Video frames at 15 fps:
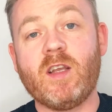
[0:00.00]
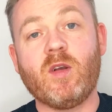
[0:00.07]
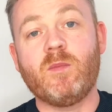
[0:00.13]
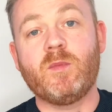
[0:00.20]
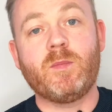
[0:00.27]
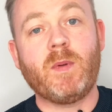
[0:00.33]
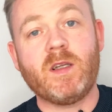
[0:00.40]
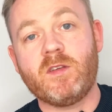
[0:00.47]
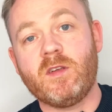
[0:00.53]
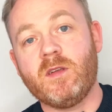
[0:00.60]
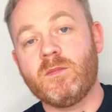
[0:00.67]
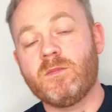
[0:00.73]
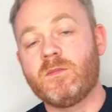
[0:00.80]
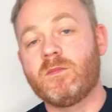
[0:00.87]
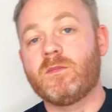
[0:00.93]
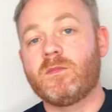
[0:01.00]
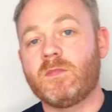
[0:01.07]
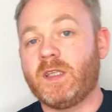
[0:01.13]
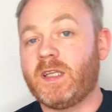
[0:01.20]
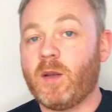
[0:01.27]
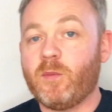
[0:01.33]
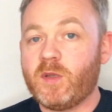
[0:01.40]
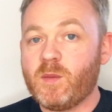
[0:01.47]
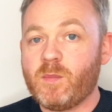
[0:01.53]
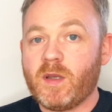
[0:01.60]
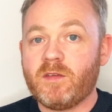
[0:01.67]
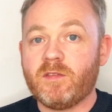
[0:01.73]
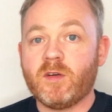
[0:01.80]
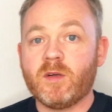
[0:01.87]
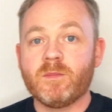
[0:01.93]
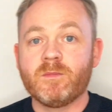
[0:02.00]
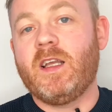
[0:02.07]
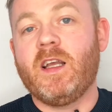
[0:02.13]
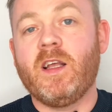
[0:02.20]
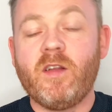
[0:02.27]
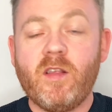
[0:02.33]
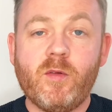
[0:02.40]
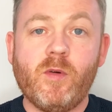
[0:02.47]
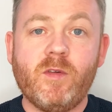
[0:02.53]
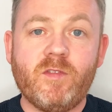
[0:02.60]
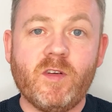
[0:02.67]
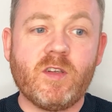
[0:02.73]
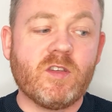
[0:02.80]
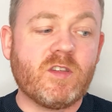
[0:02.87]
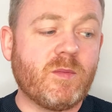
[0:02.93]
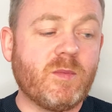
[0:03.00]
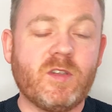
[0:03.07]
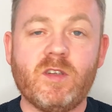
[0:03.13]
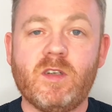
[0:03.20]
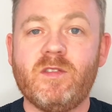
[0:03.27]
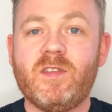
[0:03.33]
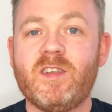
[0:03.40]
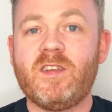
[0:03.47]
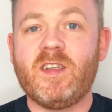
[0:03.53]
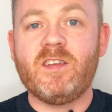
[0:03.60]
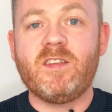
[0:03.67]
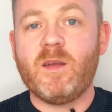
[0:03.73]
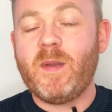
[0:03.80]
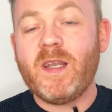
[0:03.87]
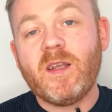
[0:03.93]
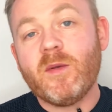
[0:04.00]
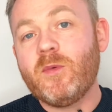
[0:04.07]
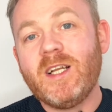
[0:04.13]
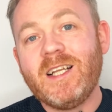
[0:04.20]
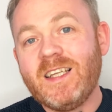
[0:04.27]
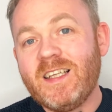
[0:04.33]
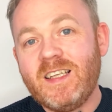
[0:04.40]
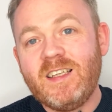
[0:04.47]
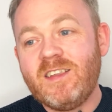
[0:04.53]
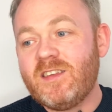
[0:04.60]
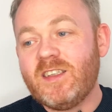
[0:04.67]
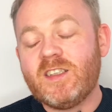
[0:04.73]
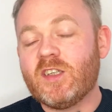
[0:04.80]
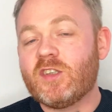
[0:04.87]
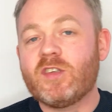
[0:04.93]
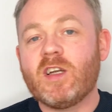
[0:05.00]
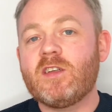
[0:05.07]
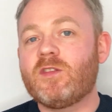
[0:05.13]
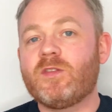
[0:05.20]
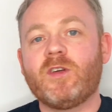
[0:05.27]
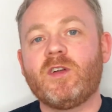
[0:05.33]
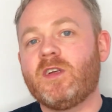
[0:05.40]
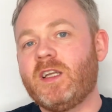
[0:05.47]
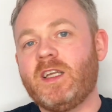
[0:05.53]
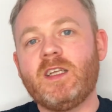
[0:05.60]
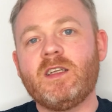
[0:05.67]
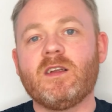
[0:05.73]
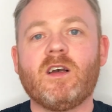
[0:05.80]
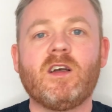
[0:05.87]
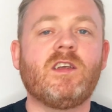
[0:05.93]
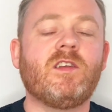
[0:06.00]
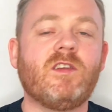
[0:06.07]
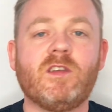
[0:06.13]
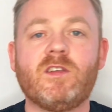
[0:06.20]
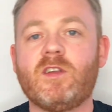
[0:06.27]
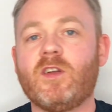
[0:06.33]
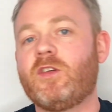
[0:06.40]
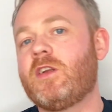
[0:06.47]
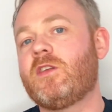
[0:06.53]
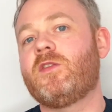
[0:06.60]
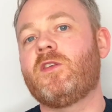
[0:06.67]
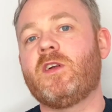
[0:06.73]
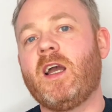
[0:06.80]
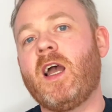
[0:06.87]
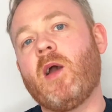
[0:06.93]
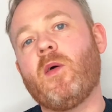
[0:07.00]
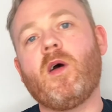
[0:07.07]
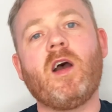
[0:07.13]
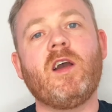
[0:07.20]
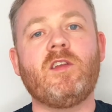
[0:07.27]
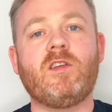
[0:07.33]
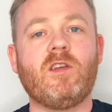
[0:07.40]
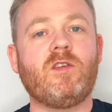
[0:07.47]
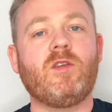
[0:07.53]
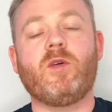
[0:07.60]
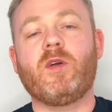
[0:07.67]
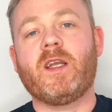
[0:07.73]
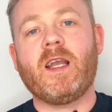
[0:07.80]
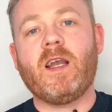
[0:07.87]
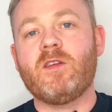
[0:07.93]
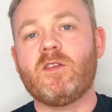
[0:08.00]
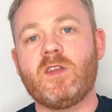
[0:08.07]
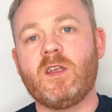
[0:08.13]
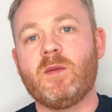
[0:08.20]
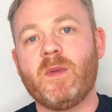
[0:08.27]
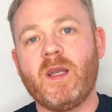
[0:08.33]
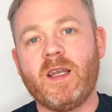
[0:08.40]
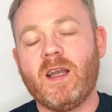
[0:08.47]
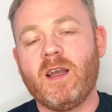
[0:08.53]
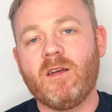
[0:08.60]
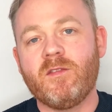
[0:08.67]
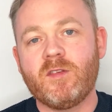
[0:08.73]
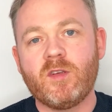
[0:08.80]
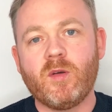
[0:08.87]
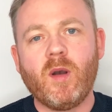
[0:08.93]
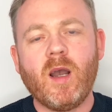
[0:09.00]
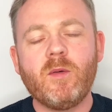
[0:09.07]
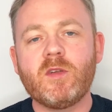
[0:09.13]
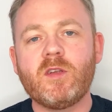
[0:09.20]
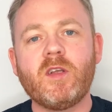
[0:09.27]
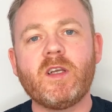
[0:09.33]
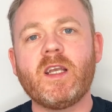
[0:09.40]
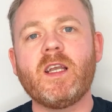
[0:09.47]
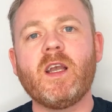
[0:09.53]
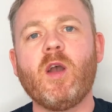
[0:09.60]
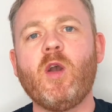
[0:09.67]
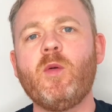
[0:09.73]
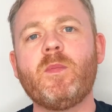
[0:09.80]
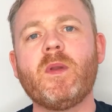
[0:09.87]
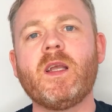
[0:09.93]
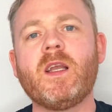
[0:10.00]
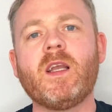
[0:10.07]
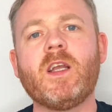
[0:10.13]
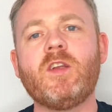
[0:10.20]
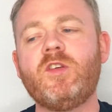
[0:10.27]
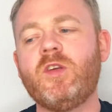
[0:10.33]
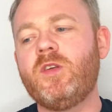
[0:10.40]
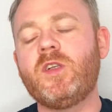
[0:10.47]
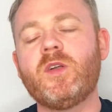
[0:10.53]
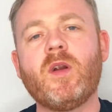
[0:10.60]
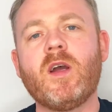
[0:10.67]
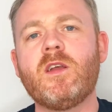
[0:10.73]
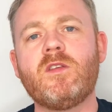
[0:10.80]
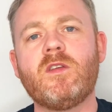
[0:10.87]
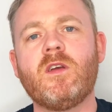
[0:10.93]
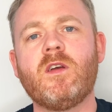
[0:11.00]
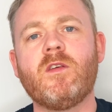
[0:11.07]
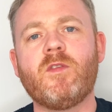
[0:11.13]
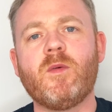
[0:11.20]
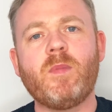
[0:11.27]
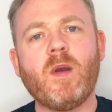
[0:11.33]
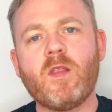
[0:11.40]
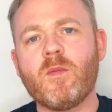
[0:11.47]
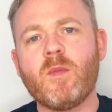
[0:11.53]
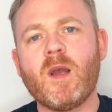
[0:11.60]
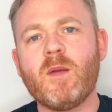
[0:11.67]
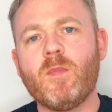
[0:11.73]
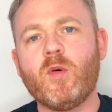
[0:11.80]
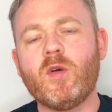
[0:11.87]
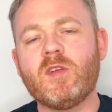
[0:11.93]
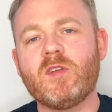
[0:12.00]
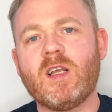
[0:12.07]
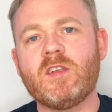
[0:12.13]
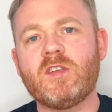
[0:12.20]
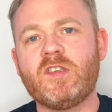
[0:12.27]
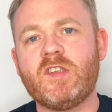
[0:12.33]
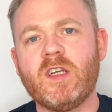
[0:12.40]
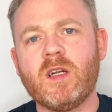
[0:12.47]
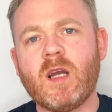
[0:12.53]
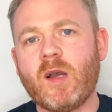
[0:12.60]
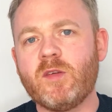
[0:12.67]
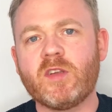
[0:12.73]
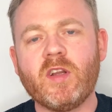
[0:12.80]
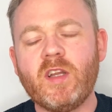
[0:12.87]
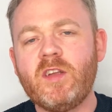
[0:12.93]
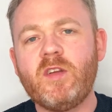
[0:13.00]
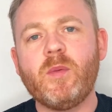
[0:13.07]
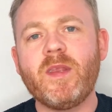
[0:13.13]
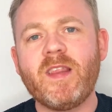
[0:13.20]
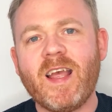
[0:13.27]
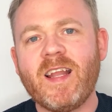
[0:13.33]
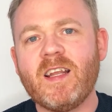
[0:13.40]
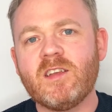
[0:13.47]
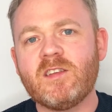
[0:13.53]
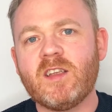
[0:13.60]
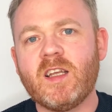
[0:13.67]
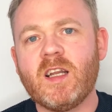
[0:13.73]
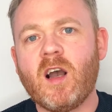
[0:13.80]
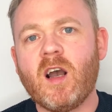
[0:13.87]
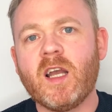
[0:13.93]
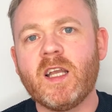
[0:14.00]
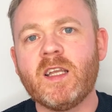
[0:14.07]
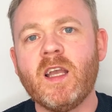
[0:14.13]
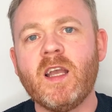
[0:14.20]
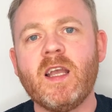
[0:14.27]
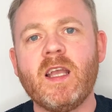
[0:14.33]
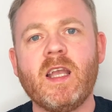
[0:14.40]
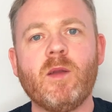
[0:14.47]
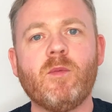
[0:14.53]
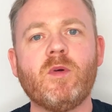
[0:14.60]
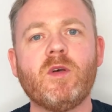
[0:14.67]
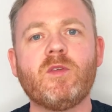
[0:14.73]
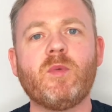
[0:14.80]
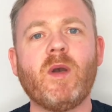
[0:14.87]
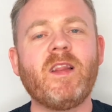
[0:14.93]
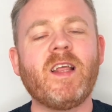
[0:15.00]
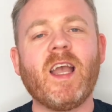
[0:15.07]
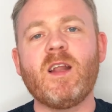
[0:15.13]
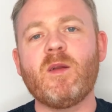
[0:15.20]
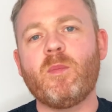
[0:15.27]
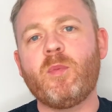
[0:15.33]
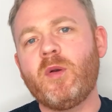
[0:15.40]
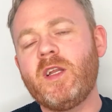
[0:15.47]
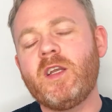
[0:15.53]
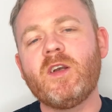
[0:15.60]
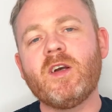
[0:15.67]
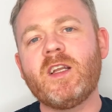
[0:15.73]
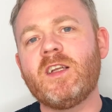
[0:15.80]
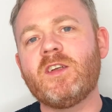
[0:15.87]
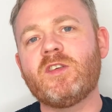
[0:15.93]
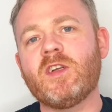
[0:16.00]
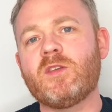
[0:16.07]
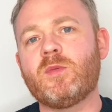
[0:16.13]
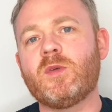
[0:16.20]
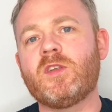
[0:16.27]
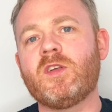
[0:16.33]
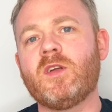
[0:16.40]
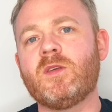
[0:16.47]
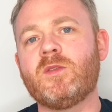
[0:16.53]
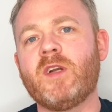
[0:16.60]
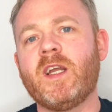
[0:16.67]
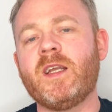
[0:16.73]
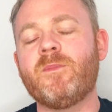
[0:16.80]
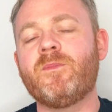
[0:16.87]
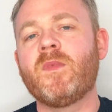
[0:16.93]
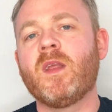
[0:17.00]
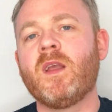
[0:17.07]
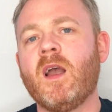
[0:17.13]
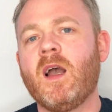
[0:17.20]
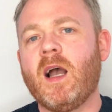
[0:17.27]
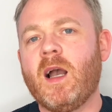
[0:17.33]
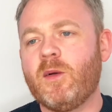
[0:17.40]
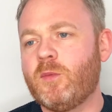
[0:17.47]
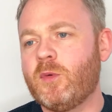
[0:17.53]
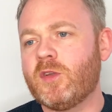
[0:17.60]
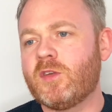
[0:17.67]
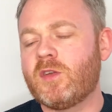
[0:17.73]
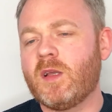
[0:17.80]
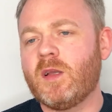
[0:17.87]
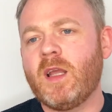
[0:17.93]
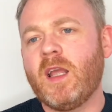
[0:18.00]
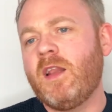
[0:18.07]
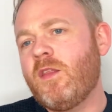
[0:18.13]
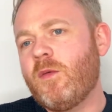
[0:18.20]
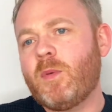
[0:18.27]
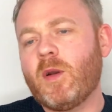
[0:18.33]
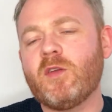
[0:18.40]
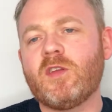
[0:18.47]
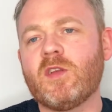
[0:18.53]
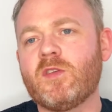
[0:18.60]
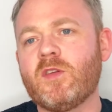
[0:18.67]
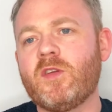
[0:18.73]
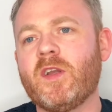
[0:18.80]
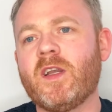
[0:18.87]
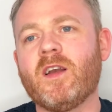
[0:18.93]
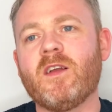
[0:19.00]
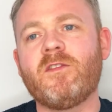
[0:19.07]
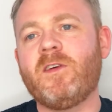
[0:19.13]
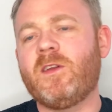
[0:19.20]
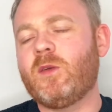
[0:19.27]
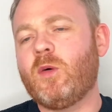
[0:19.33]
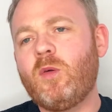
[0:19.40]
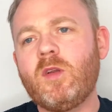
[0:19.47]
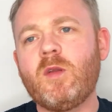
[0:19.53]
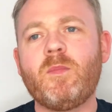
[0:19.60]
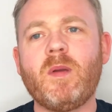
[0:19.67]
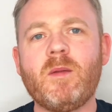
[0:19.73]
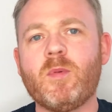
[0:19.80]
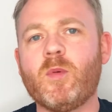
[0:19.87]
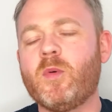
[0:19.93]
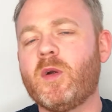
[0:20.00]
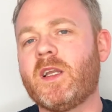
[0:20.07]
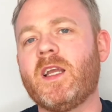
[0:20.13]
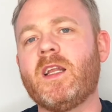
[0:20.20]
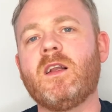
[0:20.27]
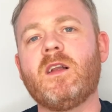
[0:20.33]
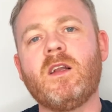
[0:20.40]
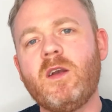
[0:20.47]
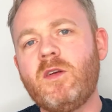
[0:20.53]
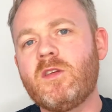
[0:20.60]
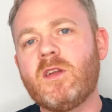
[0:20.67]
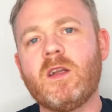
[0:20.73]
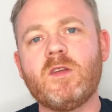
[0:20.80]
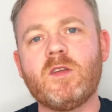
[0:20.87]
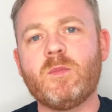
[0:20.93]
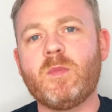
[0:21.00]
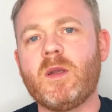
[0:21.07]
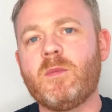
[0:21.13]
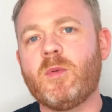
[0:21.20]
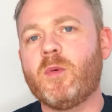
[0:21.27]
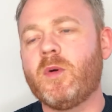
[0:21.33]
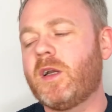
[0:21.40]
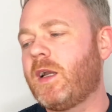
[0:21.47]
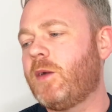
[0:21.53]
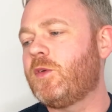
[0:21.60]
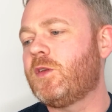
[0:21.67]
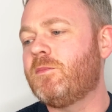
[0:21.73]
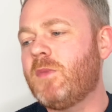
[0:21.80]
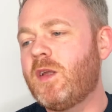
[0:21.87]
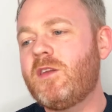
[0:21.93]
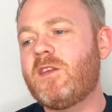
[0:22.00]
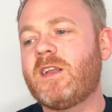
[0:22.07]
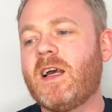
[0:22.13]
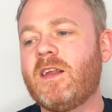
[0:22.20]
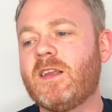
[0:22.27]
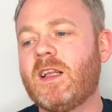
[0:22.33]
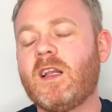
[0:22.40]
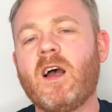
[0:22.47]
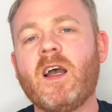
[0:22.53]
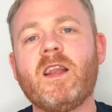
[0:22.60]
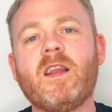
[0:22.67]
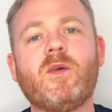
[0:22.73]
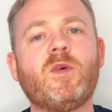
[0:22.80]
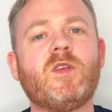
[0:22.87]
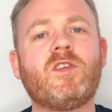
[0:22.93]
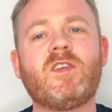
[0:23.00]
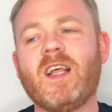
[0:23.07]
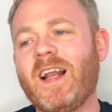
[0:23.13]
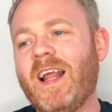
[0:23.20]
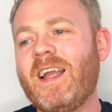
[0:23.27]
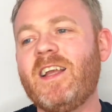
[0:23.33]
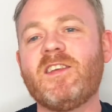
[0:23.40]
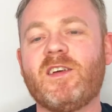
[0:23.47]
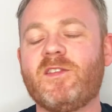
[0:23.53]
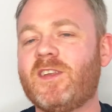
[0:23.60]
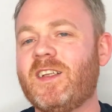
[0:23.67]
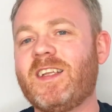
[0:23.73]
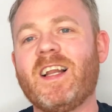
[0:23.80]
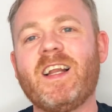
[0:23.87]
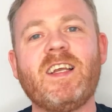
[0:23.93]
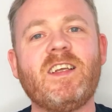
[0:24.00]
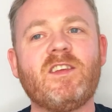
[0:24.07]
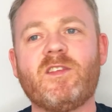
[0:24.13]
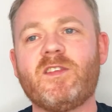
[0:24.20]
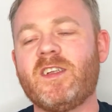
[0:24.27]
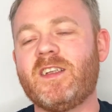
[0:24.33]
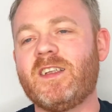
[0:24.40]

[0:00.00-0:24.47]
it comes back to you get what you pay for. Another one for customer service is they make it really easy to transfer in ISAs, to transfer out ISAs or accounts that you may have. So I was looking at opening a junior ISA for both of my boys last year. I was going to do with NSNI. It was when they had a pretty good interest return rate. I was in the process of doing it. I'd filled all the paperwork in, loads and loads of paperwork. I was months down the line. There was delays after delays after